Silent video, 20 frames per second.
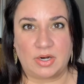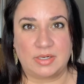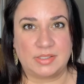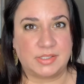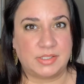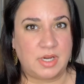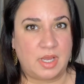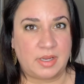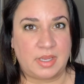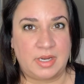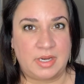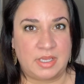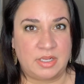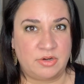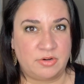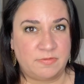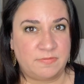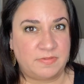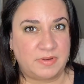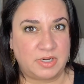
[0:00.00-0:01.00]
it's not gonna
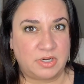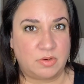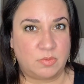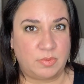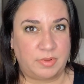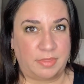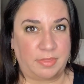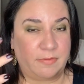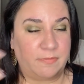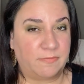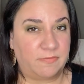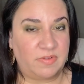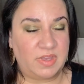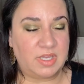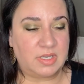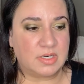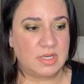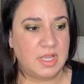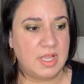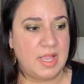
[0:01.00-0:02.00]
interfere with the
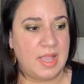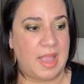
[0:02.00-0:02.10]
fit.